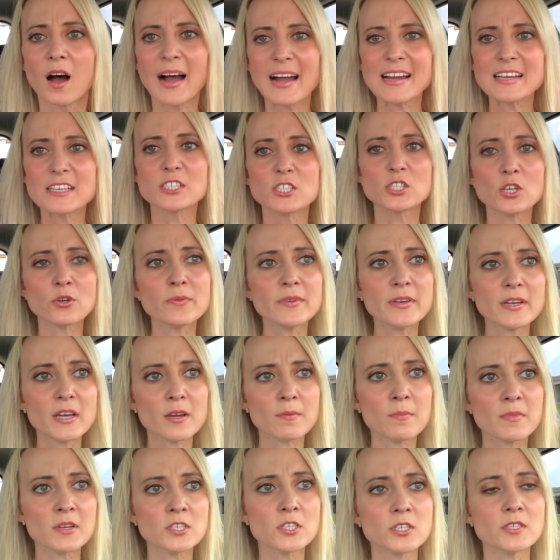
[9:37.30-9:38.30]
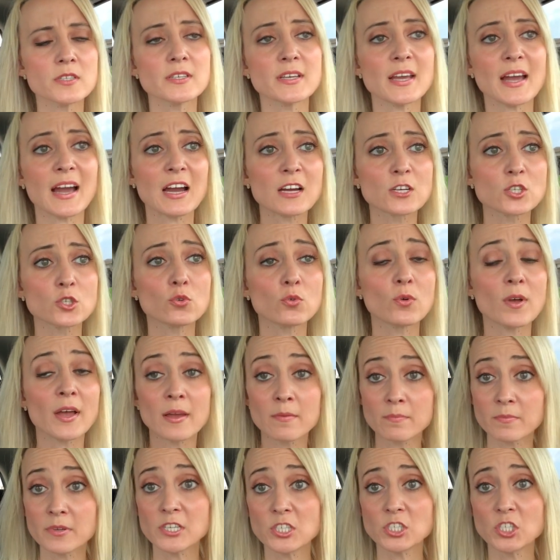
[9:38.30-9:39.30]
I don't think I mentioned the actual
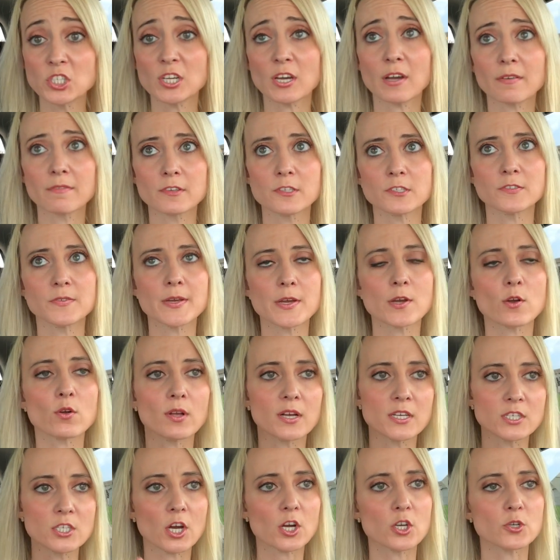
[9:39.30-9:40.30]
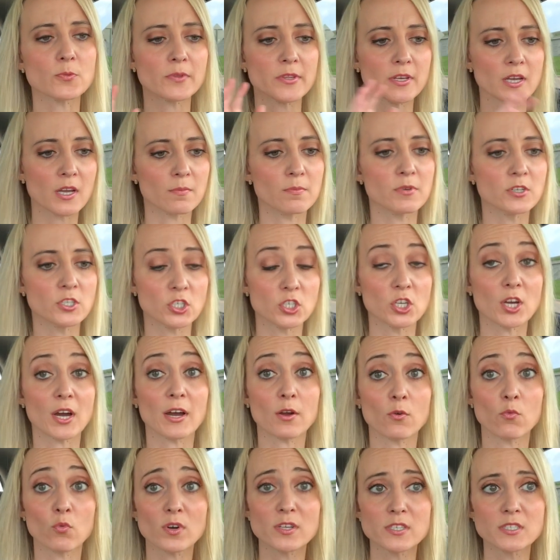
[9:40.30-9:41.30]
MPG of this vehicle. I talked about the MPG
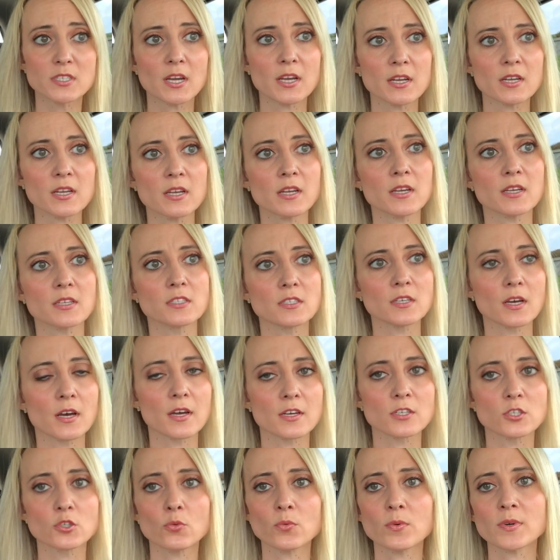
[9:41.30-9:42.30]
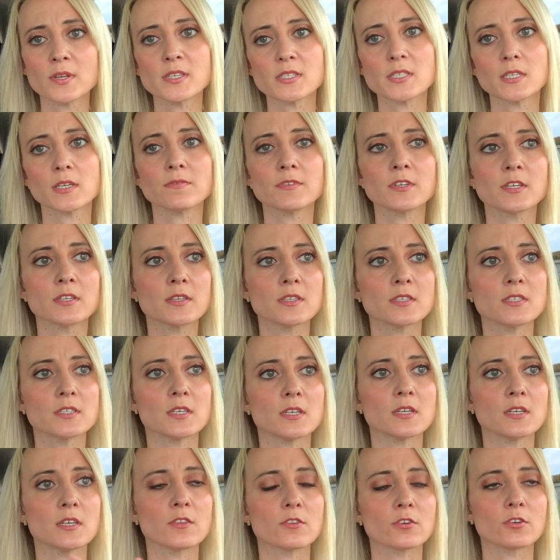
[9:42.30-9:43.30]
I was getting. It's 27 in the
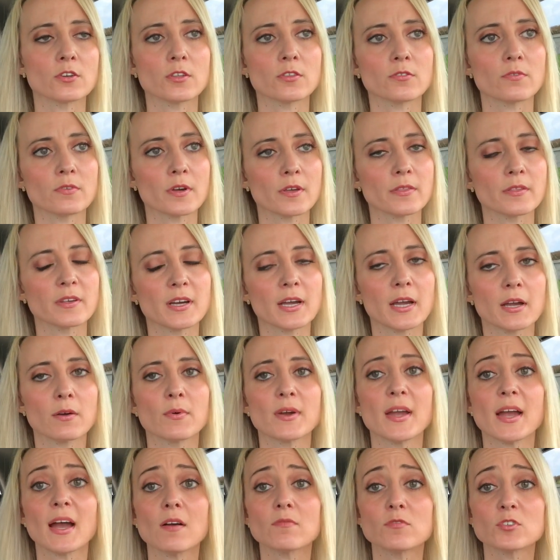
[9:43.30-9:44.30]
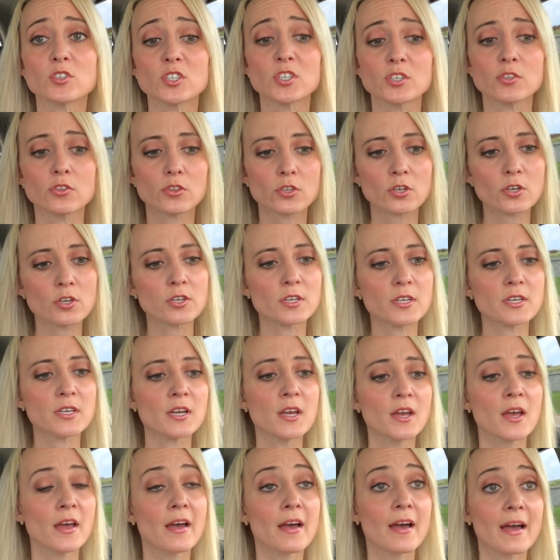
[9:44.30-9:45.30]
city, 33 on the highway, averaging 30.
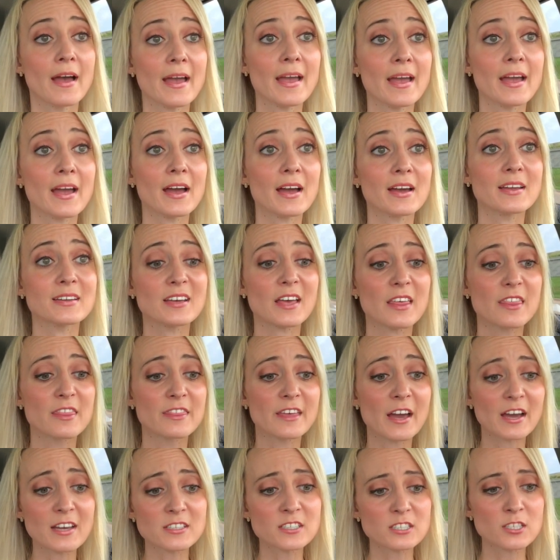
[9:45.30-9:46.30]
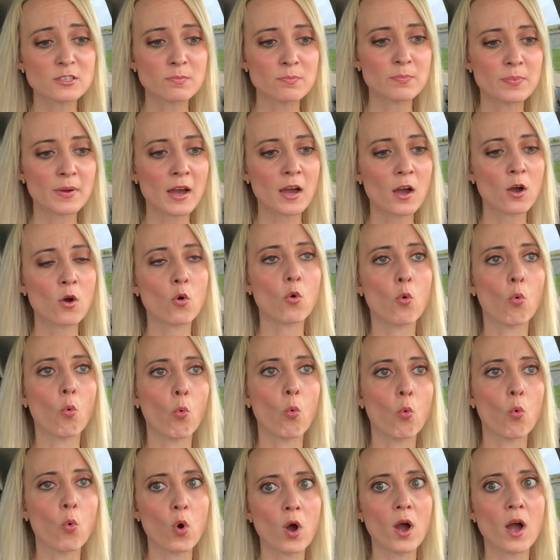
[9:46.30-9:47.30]
And that's about
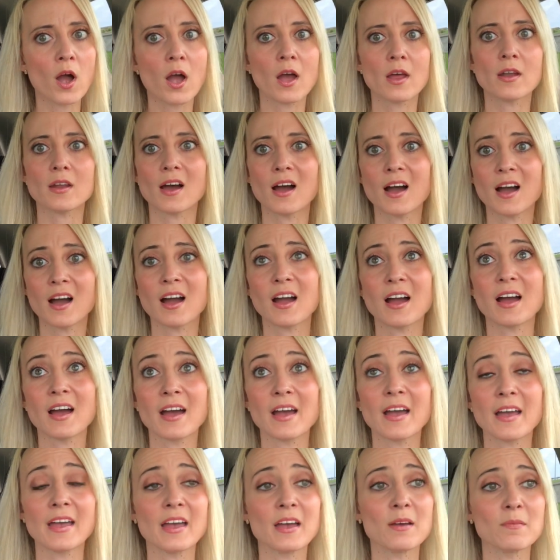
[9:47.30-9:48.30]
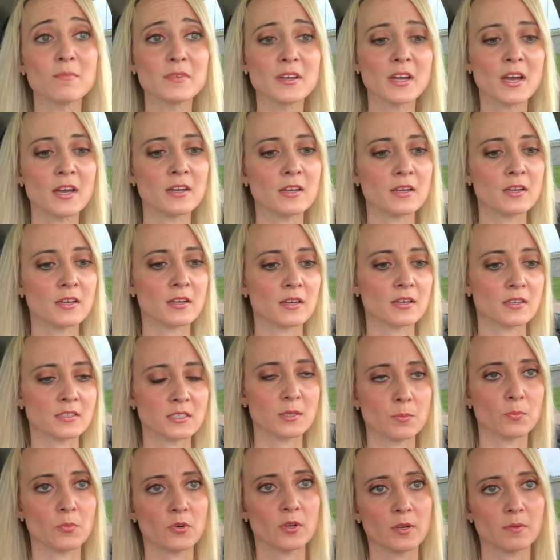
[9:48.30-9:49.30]
what I am getting,
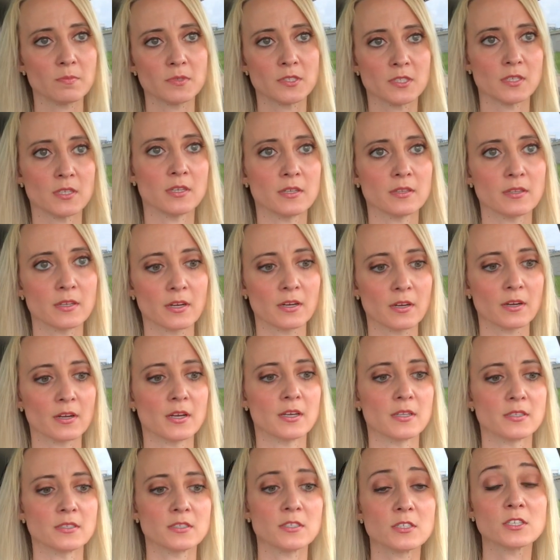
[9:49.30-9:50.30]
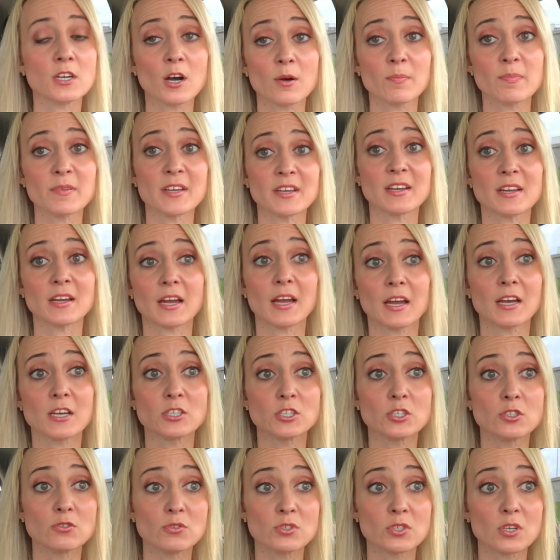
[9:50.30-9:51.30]
except when I'm sitting there and stopping,
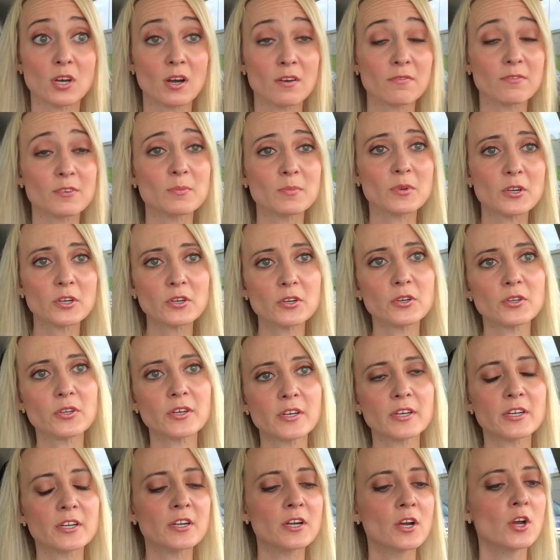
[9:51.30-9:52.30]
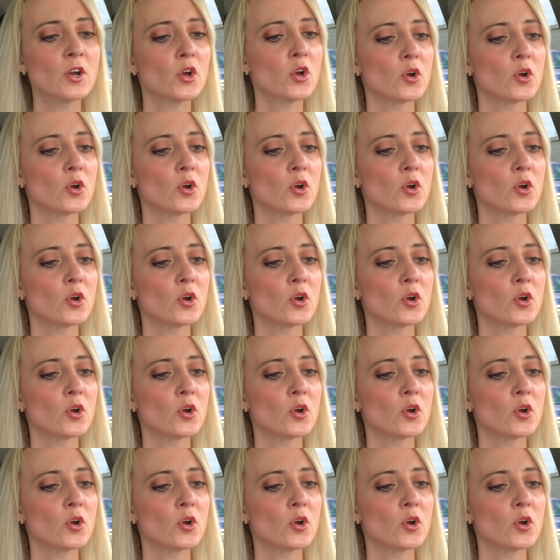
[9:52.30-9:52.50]
as you saw from earlier.